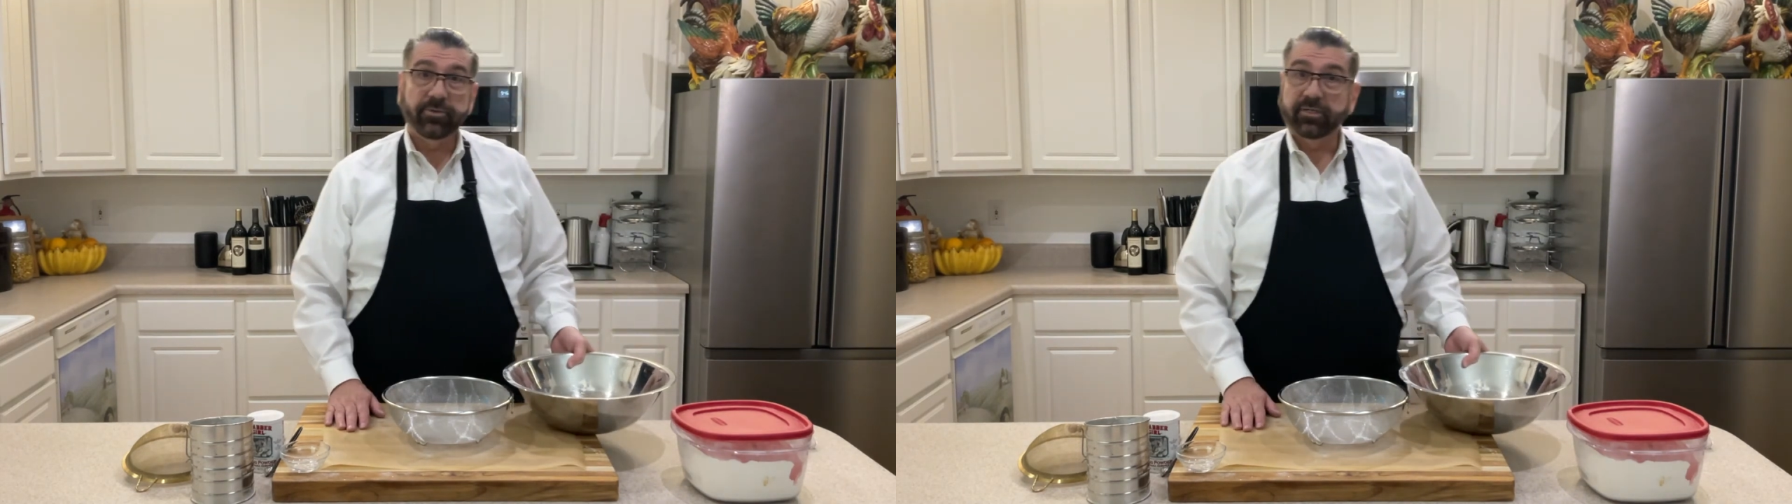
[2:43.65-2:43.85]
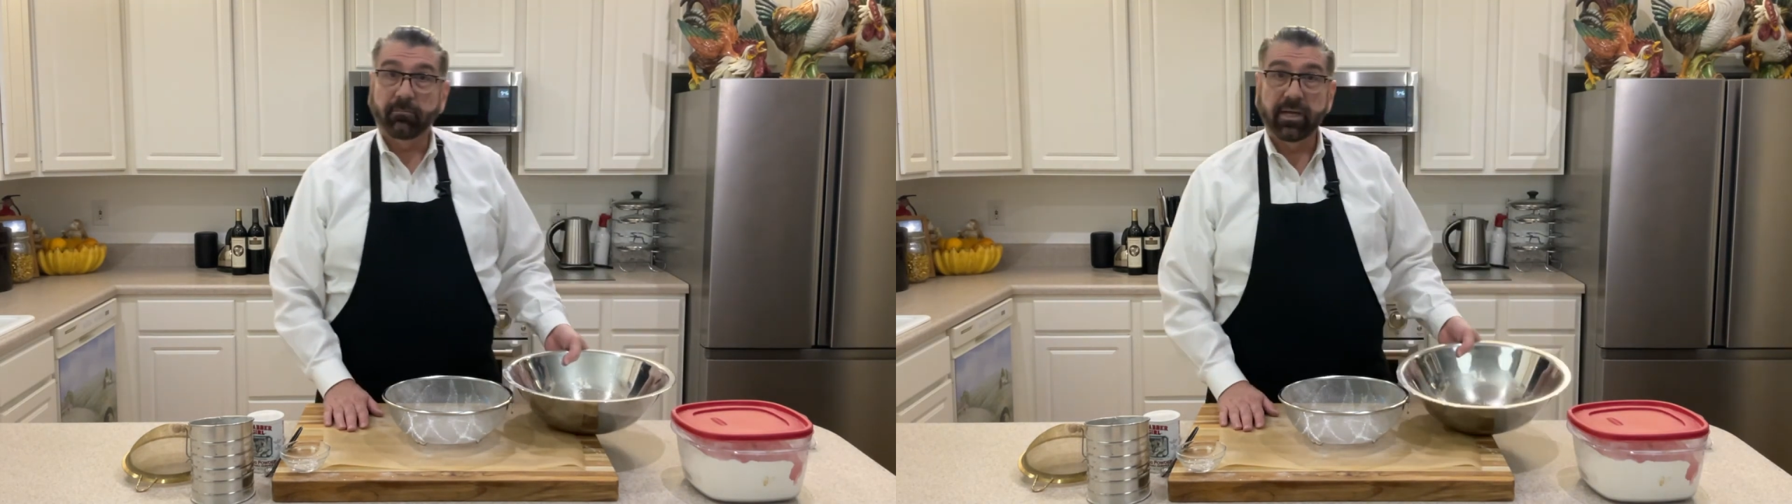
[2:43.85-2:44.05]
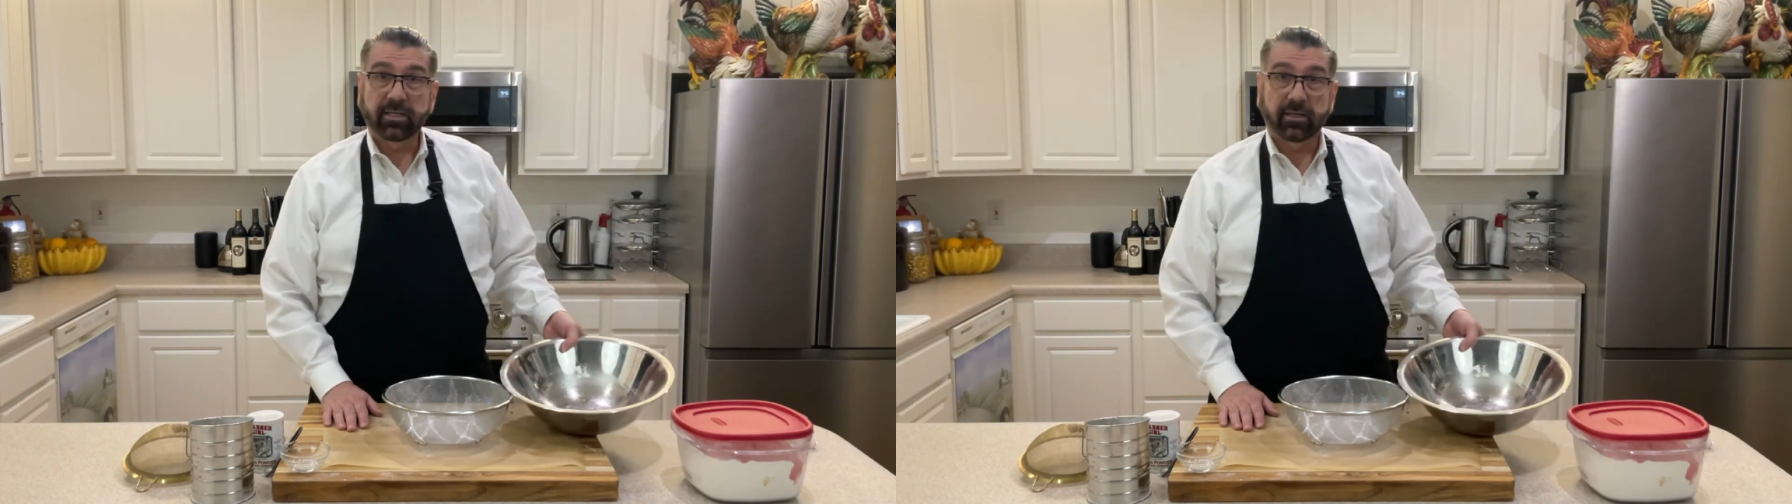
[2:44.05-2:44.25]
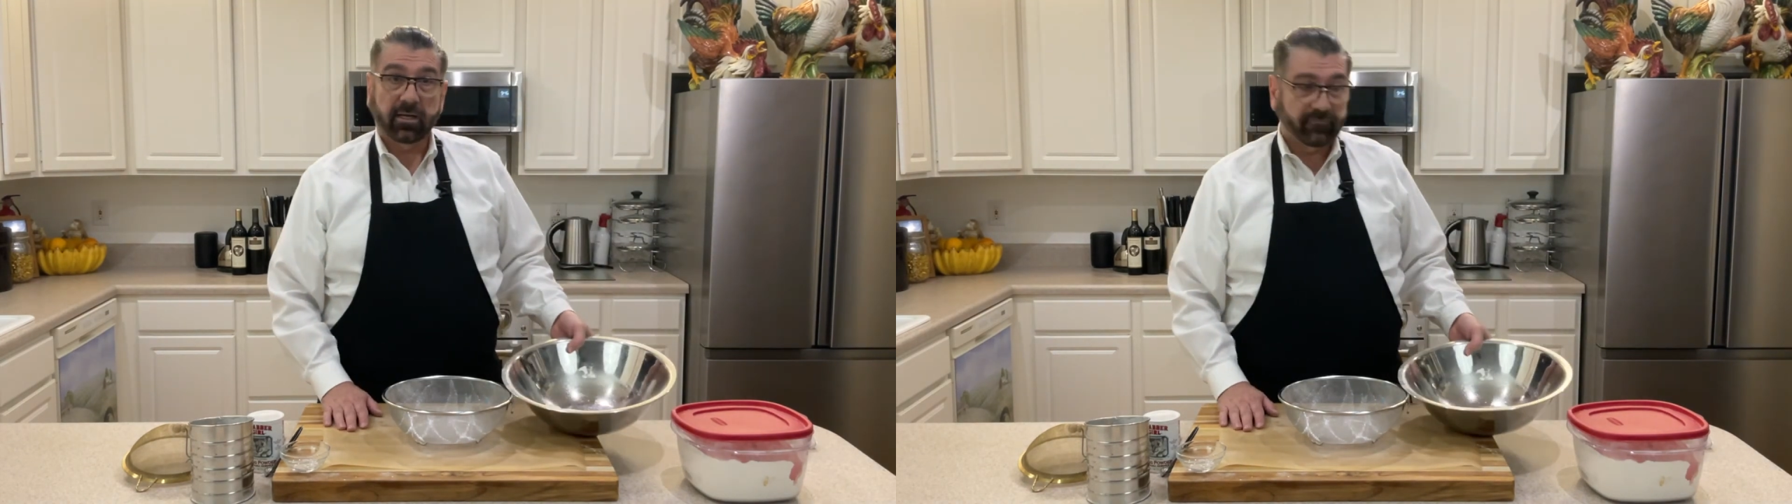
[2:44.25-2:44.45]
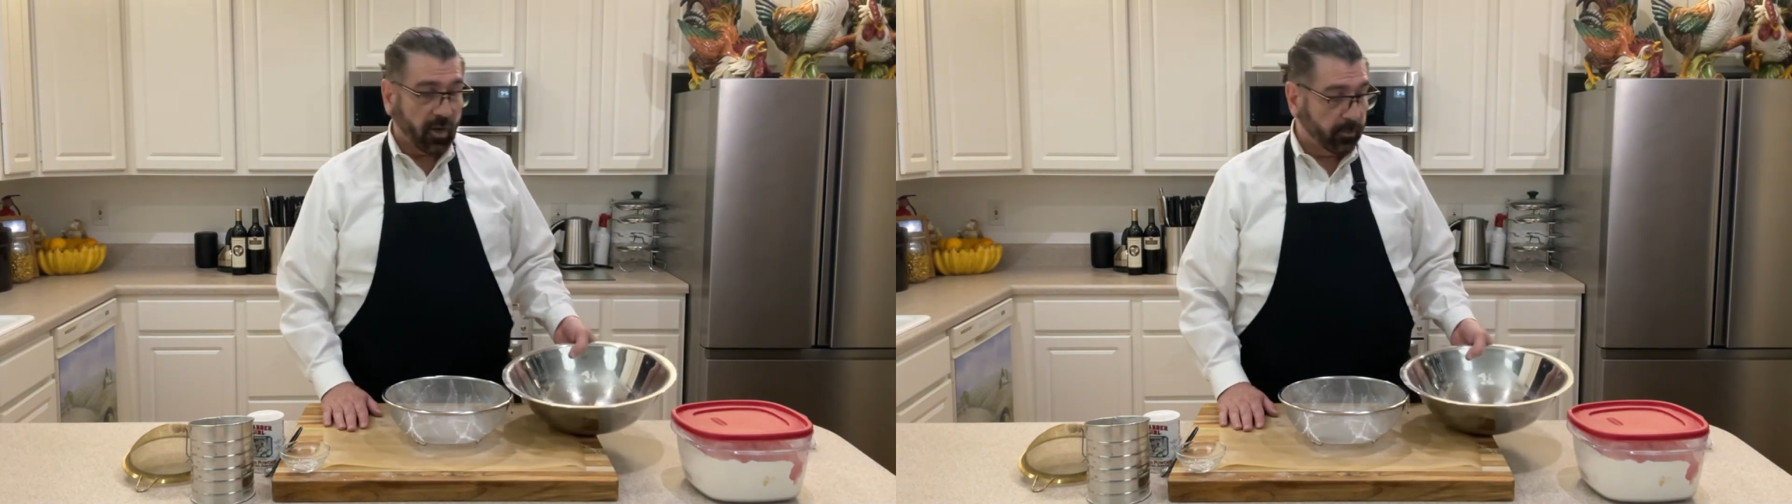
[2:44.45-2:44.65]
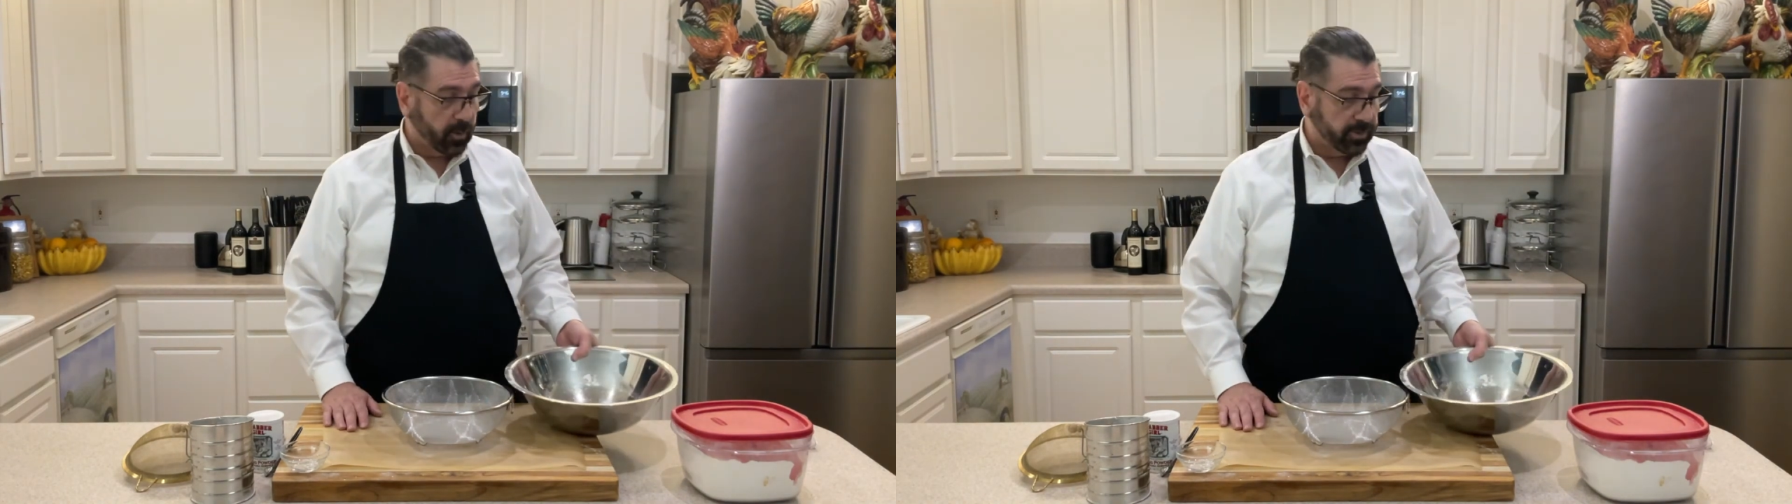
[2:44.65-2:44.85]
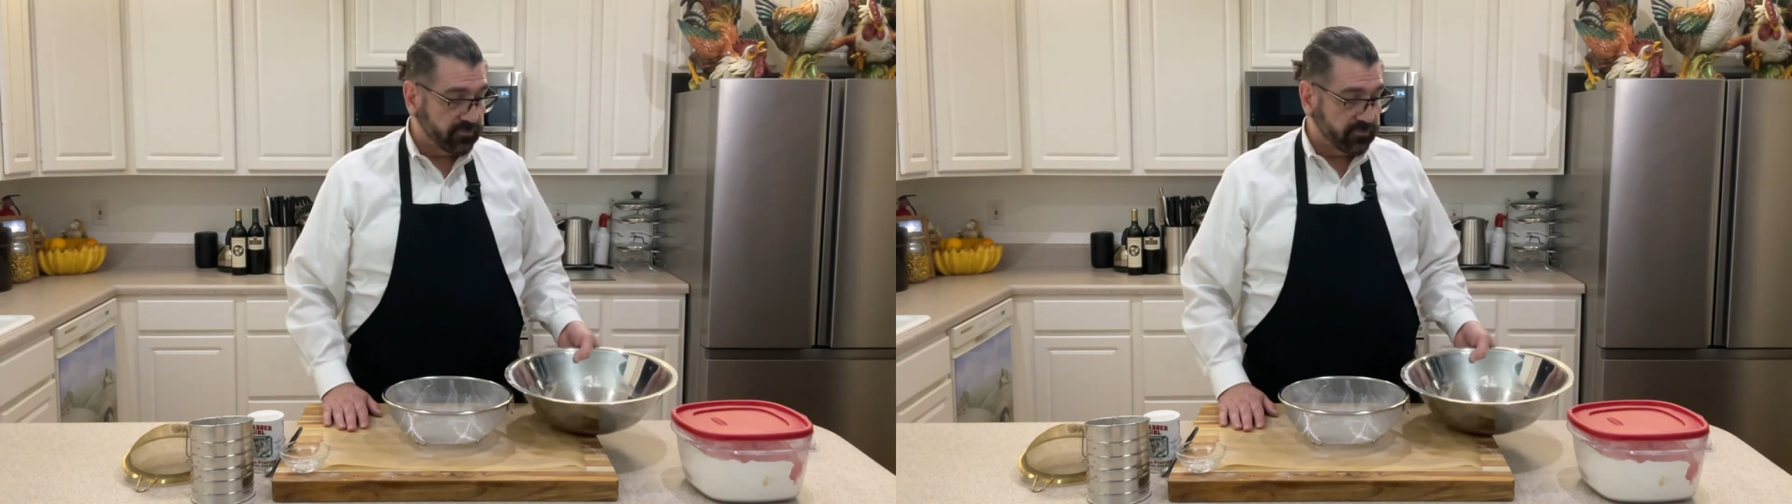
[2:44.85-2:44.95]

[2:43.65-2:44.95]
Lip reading: You can make it out of all-purpose